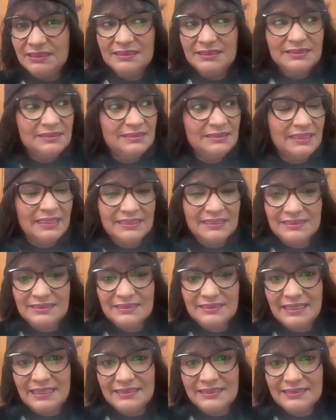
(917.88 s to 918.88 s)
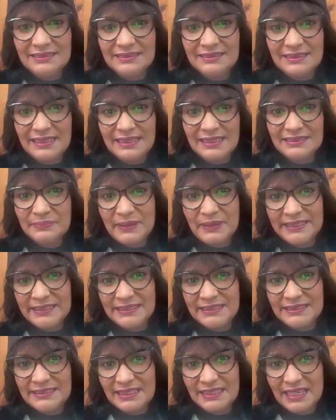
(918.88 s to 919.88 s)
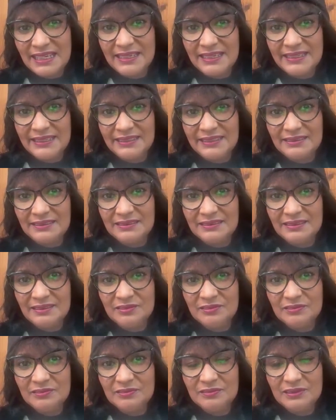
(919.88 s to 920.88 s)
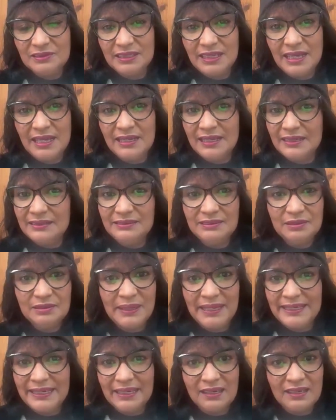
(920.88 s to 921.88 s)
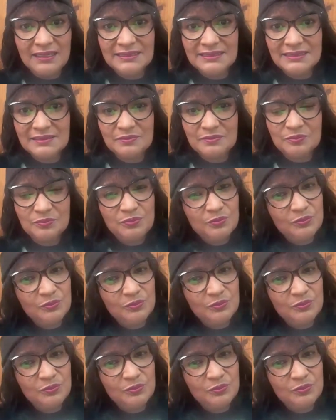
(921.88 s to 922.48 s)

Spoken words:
that's my design. You might ask,